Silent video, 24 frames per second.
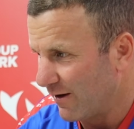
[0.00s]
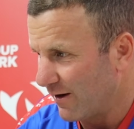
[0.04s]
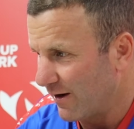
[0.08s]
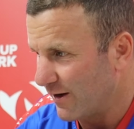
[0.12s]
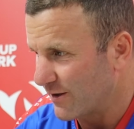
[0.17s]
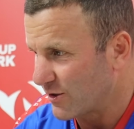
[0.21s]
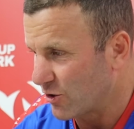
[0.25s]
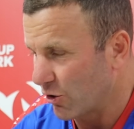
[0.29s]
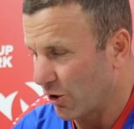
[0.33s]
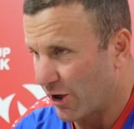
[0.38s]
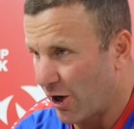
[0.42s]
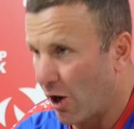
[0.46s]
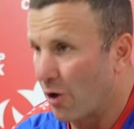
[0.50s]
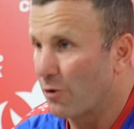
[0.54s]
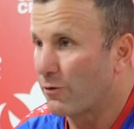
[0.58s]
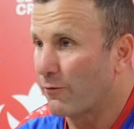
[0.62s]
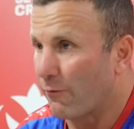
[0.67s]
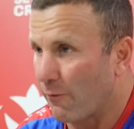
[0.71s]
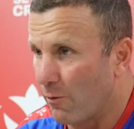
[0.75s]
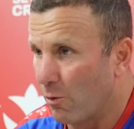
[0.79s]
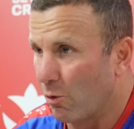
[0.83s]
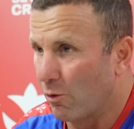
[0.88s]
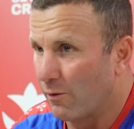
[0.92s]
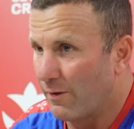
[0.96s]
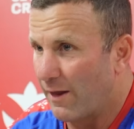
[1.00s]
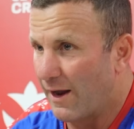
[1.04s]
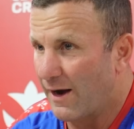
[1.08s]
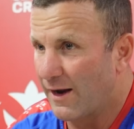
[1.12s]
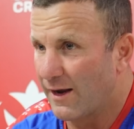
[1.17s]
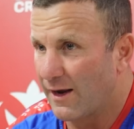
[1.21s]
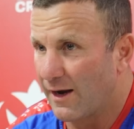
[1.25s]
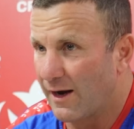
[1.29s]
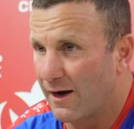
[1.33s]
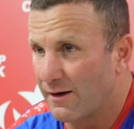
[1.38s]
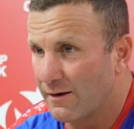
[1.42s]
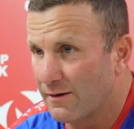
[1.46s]
he's got to go through all that
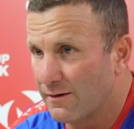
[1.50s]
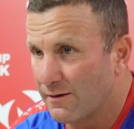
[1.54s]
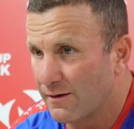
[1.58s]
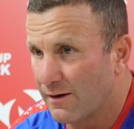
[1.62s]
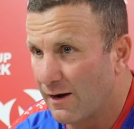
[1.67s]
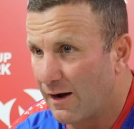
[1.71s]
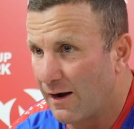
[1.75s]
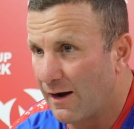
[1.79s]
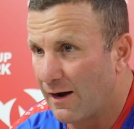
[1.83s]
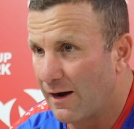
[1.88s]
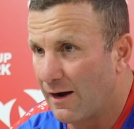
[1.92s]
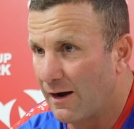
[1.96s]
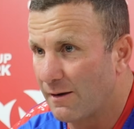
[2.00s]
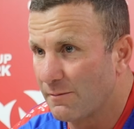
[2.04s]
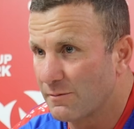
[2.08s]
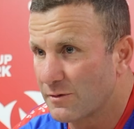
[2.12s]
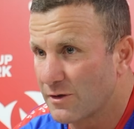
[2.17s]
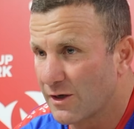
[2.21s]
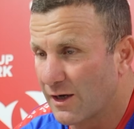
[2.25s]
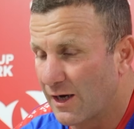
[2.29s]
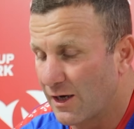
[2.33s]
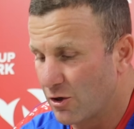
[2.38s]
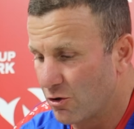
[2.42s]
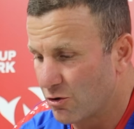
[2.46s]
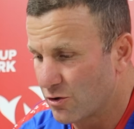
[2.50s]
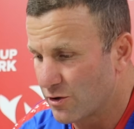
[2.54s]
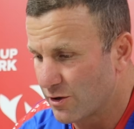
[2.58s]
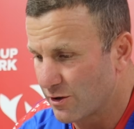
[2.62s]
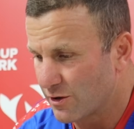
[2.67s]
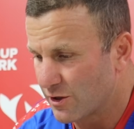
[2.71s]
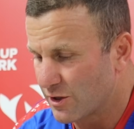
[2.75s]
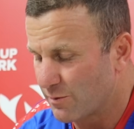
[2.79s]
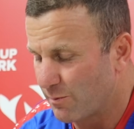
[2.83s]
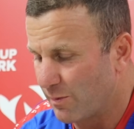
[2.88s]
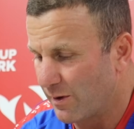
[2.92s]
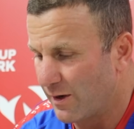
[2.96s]
again to get used to
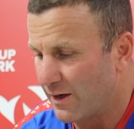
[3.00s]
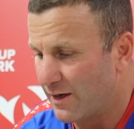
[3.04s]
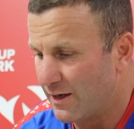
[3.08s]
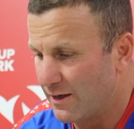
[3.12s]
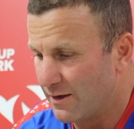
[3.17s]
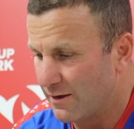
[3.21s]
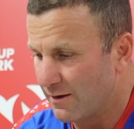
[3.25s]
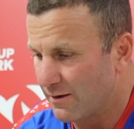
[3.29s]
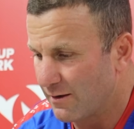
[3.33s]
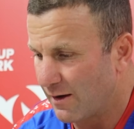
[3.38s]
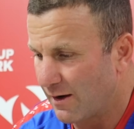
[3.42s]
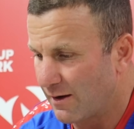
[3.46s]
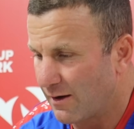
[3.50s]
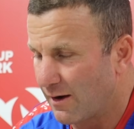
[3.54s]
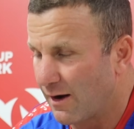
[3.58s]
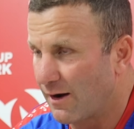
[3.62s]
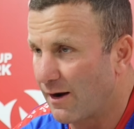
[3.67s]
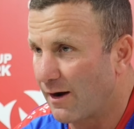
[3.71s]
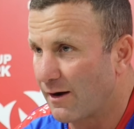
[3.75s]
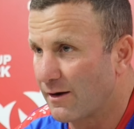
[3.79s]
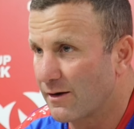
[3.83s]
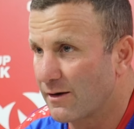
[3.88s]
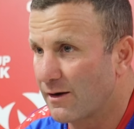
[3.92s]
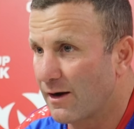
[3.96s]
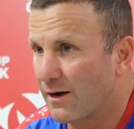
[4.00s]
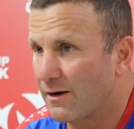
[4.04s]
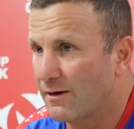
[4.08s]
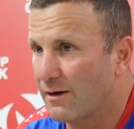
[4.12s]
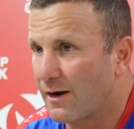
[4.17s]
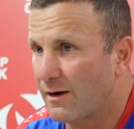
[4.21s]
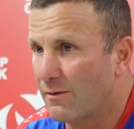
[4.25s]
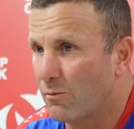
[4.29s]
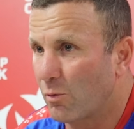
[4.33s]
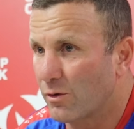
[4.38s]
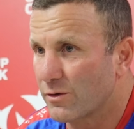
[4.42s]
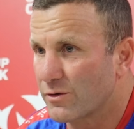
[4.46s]
the speed
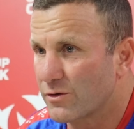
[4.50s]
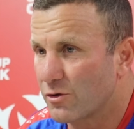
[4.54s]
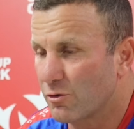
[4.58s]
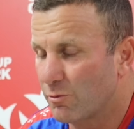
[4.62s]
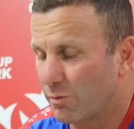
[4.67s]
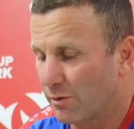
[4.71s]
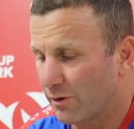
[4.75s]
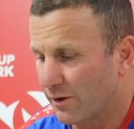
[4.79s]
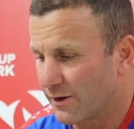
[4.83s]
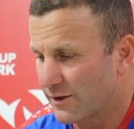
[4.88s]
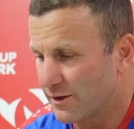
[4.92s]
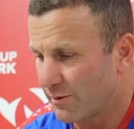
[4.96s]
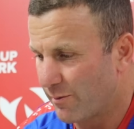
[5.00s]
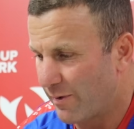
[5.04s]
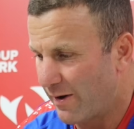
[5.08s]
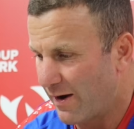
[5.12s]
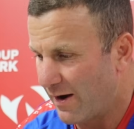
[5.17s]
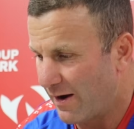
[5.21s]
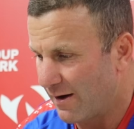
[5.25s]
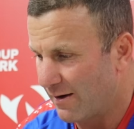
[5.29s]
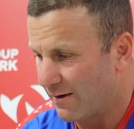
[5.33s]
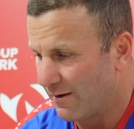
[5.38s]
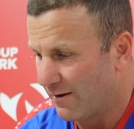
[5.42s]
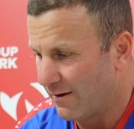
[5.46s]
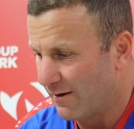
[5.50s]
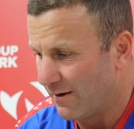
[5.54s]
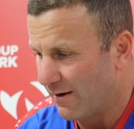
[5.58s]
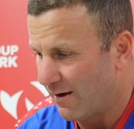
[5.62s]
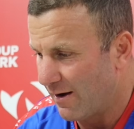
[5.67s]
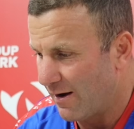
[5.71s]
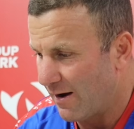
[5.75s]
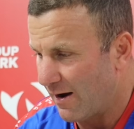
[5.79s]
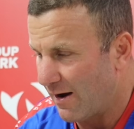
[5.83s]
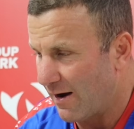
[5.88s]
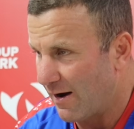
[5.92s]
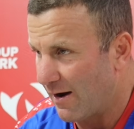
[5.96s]
and what Super League's about.
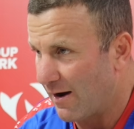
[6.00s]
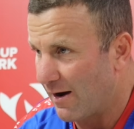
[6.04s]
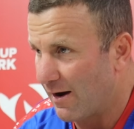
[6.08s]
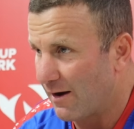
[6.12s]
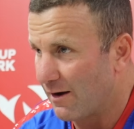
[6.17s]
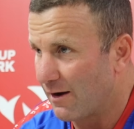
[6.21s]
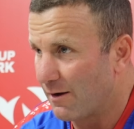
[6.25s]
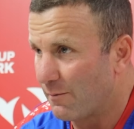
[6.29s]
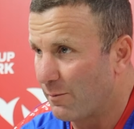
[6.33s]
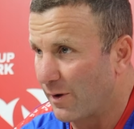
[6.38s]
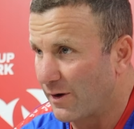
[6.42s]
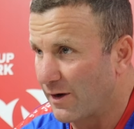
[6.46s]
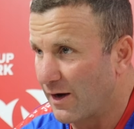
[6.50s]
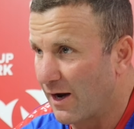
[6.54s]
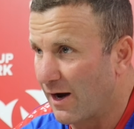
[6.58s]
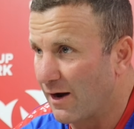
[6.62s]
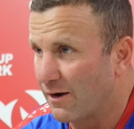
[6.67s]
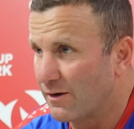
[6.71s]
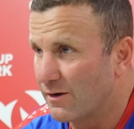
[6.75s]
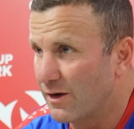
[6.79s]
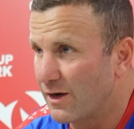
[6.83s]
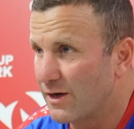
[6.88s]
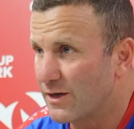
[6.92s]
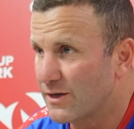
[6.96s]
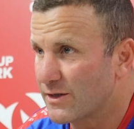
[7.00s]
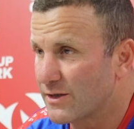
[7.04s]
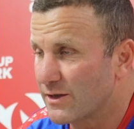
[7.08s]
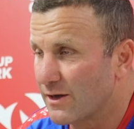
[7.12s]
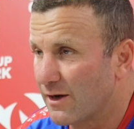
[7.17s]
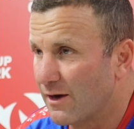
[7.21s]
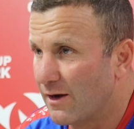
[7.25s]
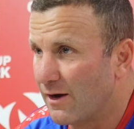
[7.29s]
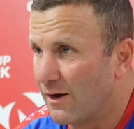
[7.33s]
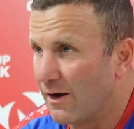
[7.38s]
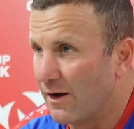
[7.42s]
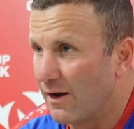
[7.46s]
But yeah, he's
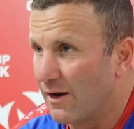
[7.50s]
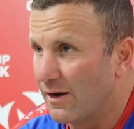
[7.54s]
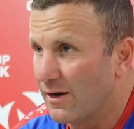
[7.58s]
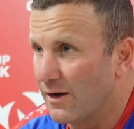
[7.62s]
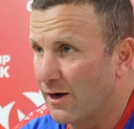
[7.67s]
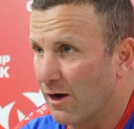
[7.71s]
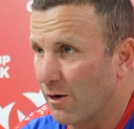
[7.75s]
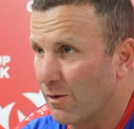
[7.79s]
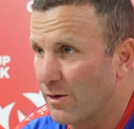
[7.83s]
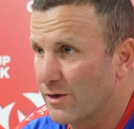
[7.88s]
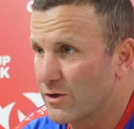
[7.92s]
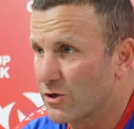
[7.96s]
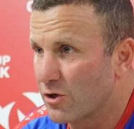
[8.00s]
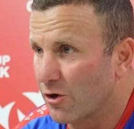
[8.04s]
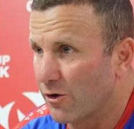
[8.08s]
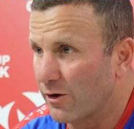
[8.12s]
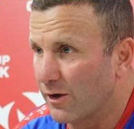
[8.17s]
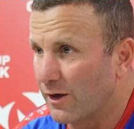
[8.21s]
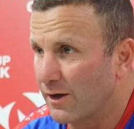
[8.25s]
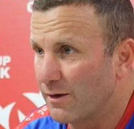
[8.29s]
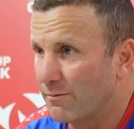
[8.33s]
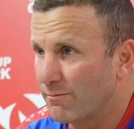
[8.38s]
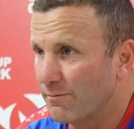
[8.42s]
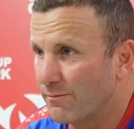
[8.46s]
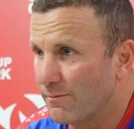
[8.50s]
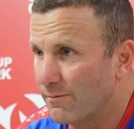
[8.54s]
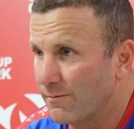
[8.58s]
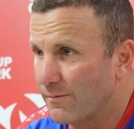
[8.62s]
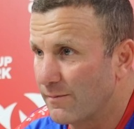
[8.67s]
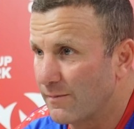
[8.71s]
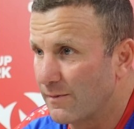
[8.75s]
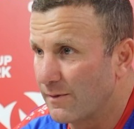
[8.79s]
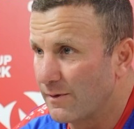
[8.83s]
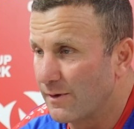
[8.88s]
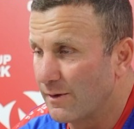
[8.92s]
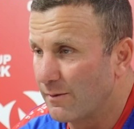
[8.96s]
certainly
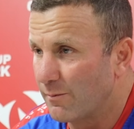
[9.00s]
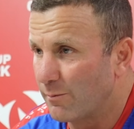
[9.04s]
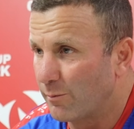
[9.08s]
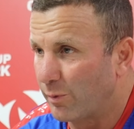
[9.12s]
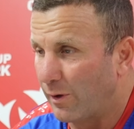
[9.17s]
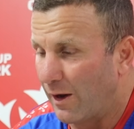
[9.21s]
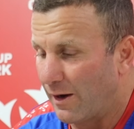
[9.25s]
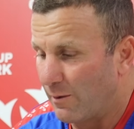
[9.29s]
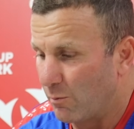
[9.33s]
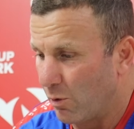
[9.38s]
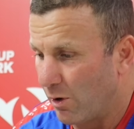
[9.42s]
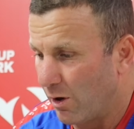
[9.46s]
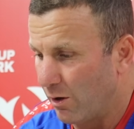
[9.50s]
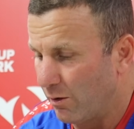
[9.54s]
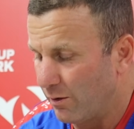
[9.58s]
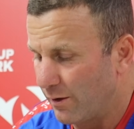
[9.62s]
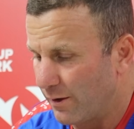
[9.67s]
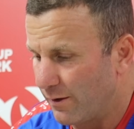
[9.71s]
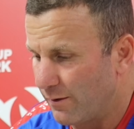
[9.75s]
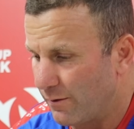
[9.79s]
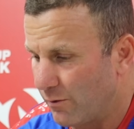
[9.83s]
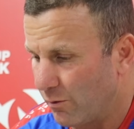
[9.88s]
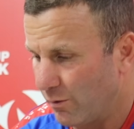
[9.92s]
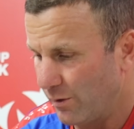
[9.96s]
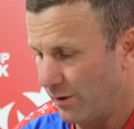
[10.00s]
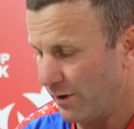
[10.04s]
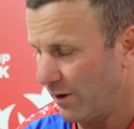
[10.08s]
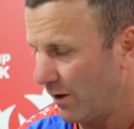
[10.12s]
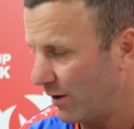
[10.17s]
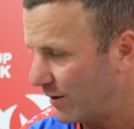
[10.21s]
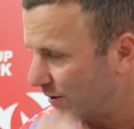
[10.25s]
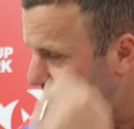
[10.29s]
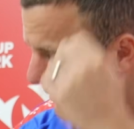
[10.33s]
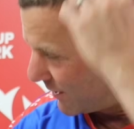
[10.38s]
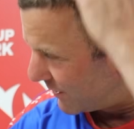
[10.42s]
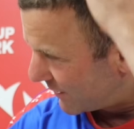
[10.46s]
played well, and
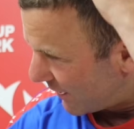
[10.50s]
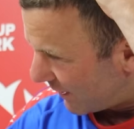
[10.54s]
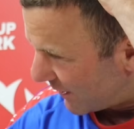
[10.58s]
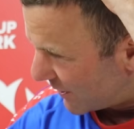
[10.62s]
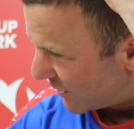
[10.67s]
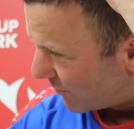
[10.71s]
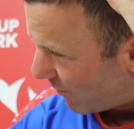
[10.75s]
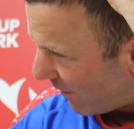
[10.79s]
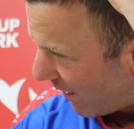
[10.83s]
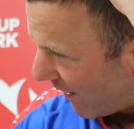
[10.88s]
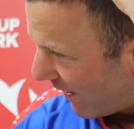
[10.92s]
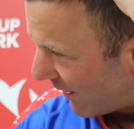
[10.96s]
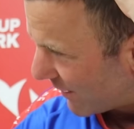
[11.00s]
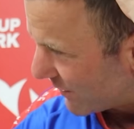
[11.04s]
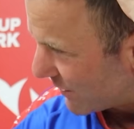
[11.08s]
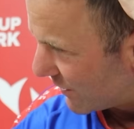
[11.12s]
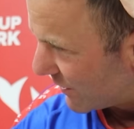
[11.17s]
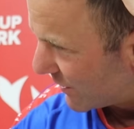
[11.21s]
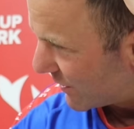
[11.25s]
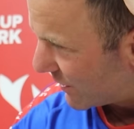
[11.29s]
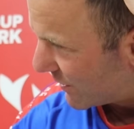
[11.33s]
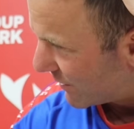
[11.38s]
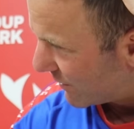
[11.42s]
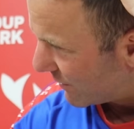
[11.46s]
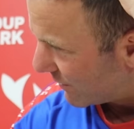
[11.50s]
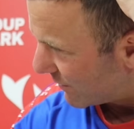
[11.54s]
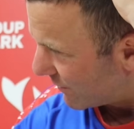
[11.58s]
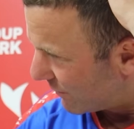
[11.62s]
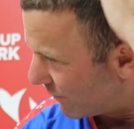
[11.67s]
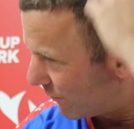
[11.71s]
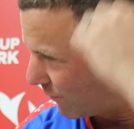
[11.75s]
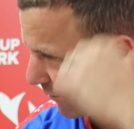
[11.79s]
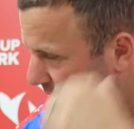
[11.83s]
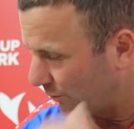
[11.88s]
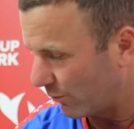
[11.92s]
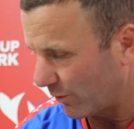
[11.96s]
he's done his part since
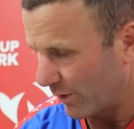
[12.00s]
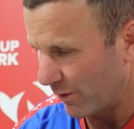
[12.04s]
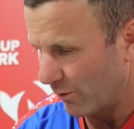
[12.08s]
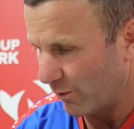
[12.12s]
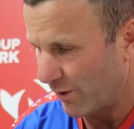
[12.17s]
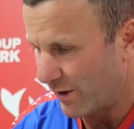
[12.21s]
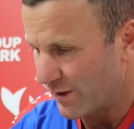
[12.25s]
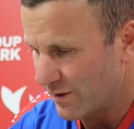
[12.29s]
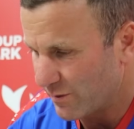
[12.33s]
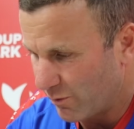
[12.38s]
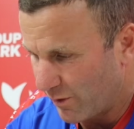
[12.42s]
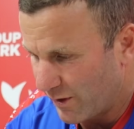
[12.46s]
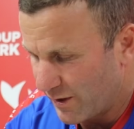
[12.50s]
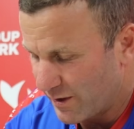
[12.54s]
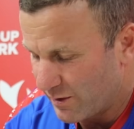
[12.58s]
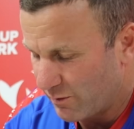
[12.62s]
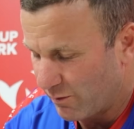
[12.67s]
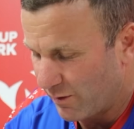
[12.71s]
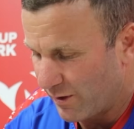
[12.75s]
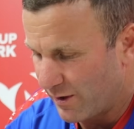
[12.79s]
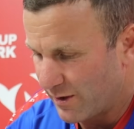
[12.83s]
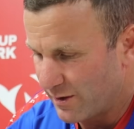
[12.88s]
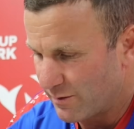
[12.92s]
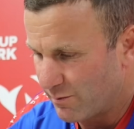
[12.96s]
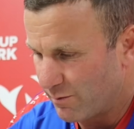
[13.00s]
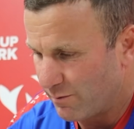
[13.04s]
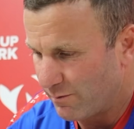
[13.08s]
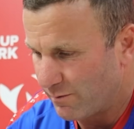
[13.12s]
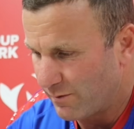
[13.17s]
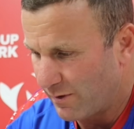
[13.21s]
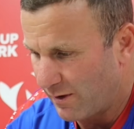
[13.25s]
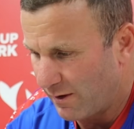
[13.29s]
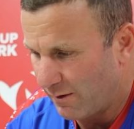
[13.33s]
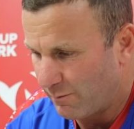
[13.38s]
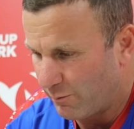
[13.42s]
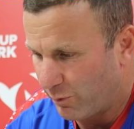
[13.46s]
when he's
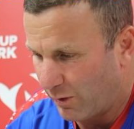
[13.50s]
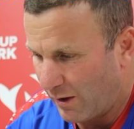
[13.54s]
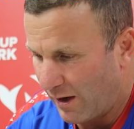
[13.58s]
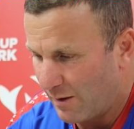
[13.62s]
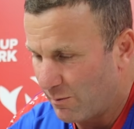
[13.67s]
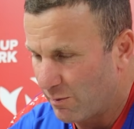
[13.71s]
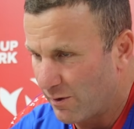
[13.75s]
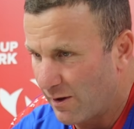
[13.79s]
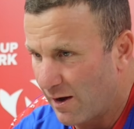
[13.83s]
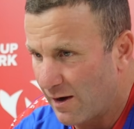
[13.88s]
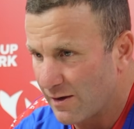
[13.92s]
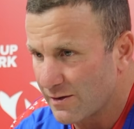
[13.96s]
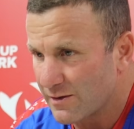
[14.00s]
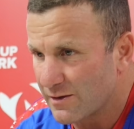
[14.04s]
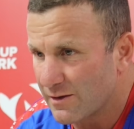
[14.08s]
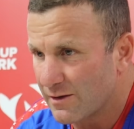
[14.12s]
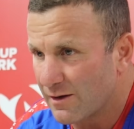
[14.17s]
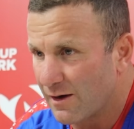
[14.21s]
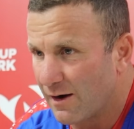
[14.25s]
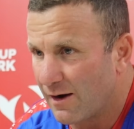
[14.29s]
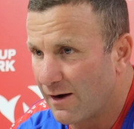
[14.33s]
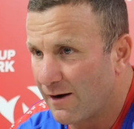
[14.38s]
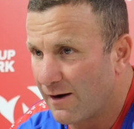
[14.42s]
played with us.